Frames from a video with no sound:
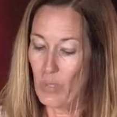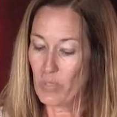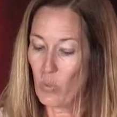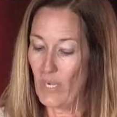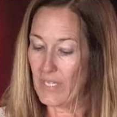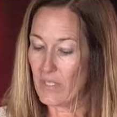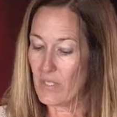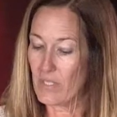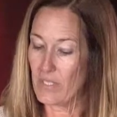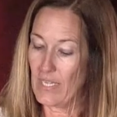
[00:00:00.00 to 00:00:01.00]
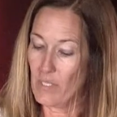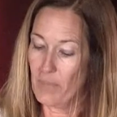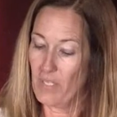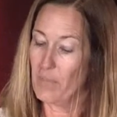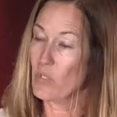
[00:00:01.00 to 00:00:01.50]
requires state
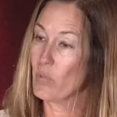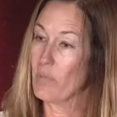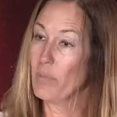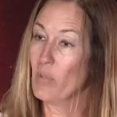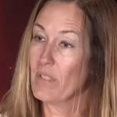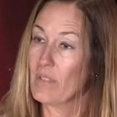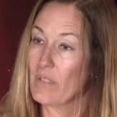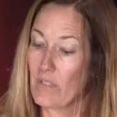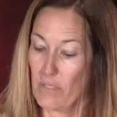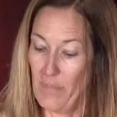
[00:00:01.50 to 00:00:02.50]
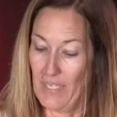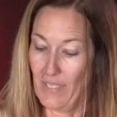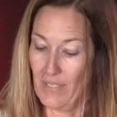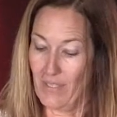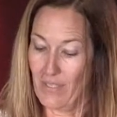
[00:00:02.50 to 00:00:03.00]
departments to report their
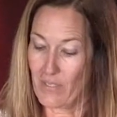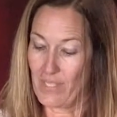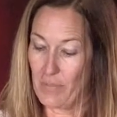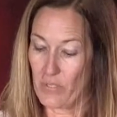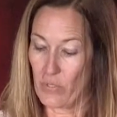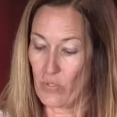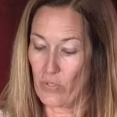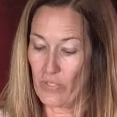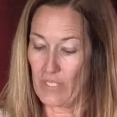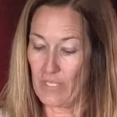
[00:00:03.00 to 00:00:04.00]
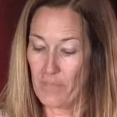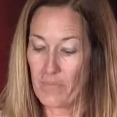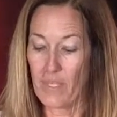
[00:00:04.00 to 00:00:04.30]
spending on cybersecurity.